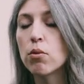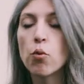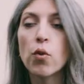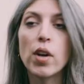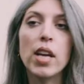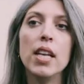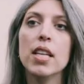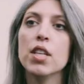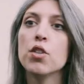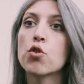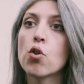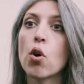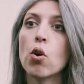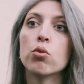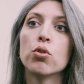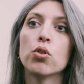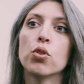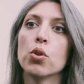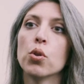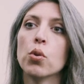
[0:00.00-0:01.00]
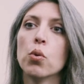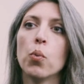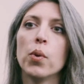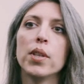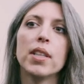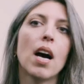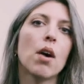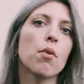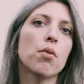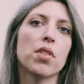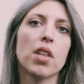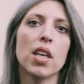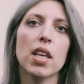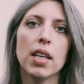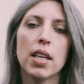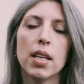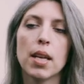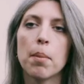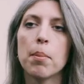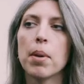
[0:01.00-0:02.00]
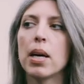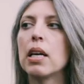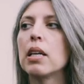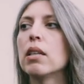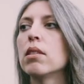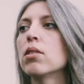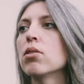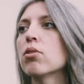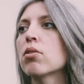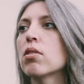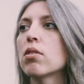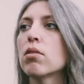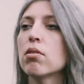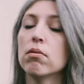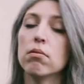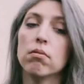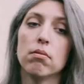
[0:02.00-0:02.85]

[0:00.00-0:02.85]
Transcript: really drawn to, without thinking about